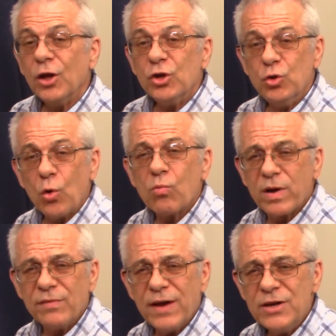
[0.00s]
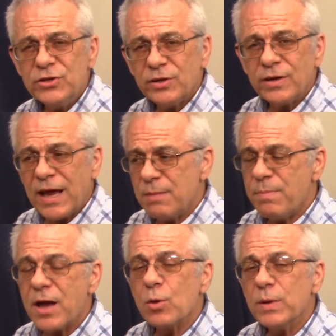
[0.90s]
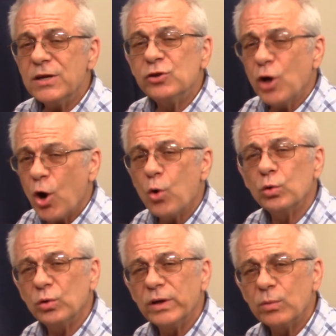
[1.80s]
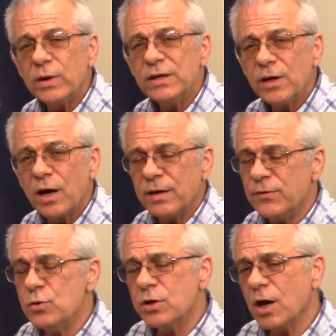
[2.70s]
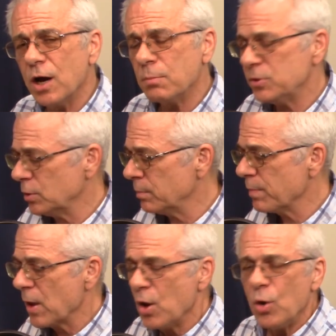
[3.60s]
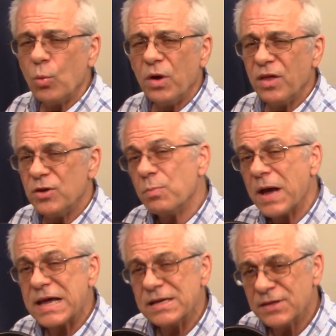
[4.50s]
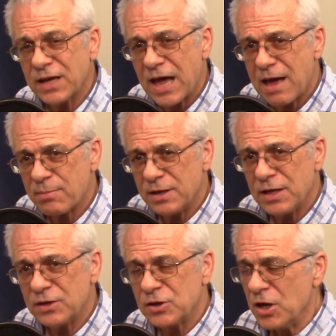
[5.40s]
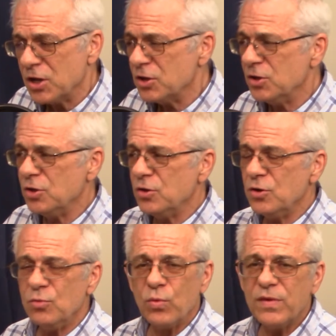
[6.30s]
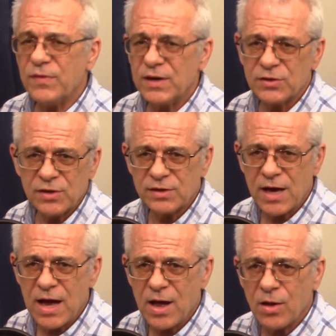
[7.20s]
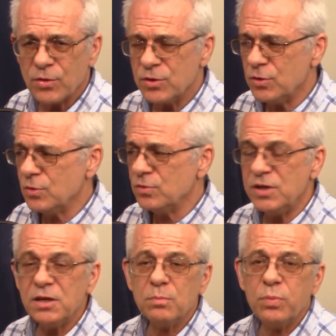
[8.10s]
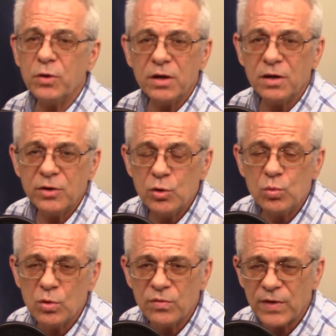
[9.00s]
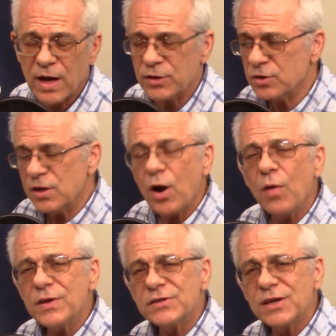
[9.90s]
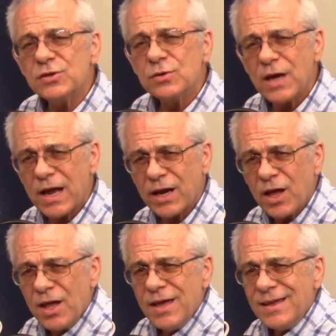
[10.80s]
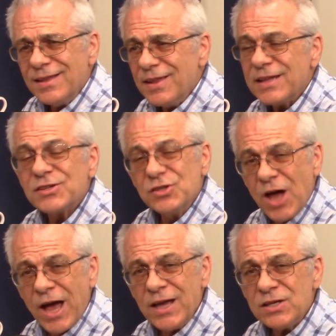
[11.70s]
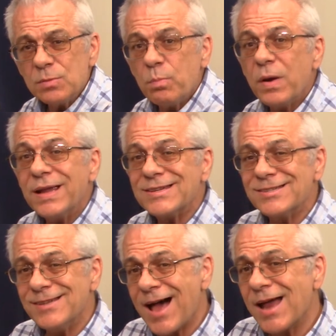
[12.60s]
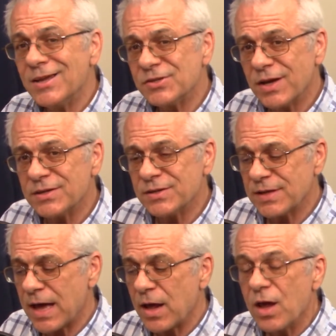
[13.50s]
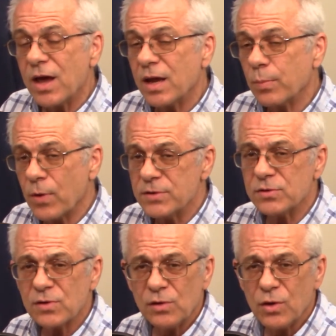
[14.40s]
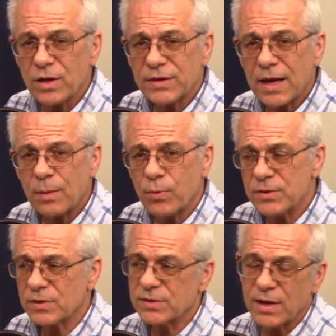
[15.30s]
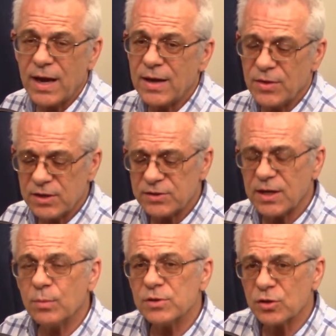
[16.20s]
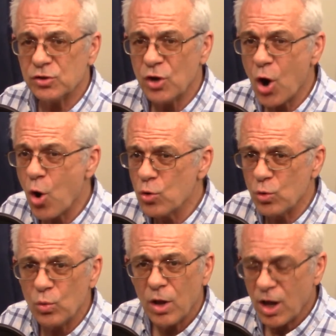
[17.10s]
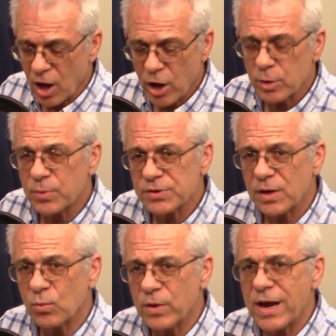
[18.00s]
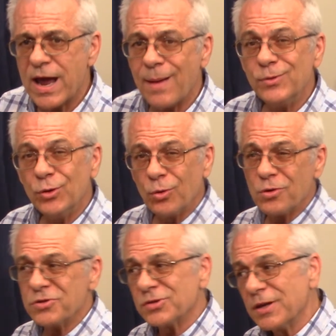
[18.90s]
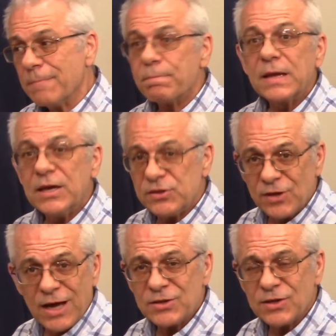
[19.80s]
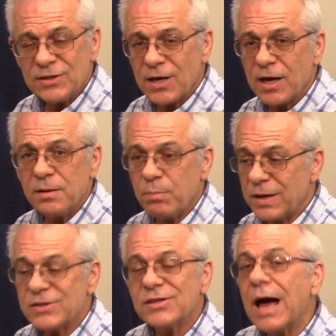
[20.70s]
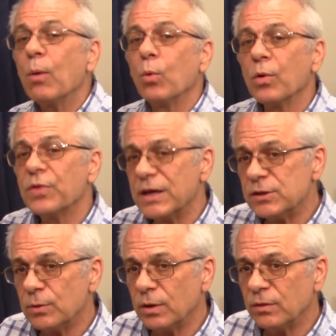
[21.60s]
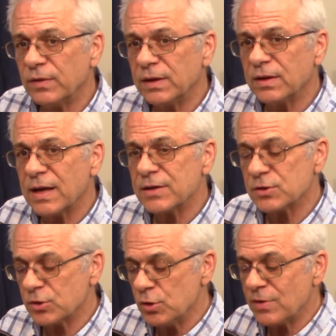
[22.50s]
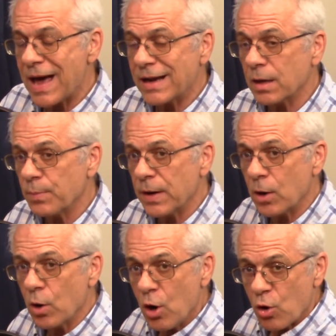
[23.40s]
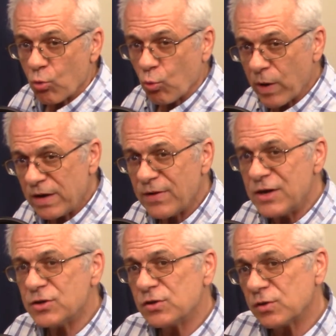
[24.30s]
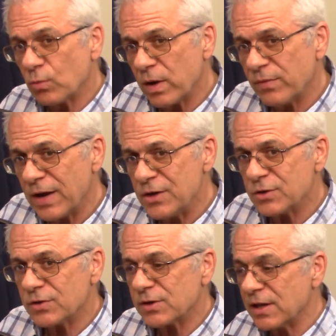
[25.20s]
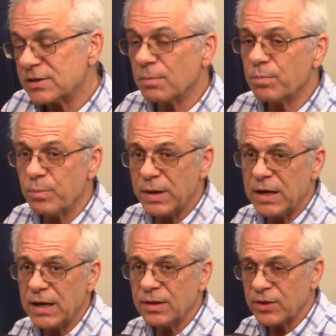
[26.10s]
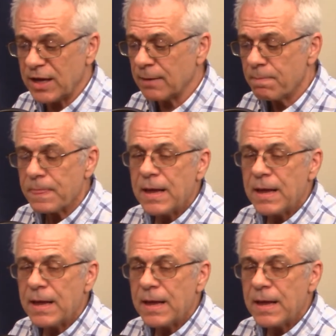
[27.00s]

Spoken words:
Your renovation had better be totally redone. If you come to them with you painted the cabinets, you refinished the tile, you didn't put a new roof on, all these things you kind of, it's nice, but it's not as nice as that. An appraiser's going to look at that. Appraiser's going to say, hey, this thing was a total 100% rehab. Yours is nicely done, but it's not worth that $250,000. So you've got to compare renovations to renovations. It's a big thing.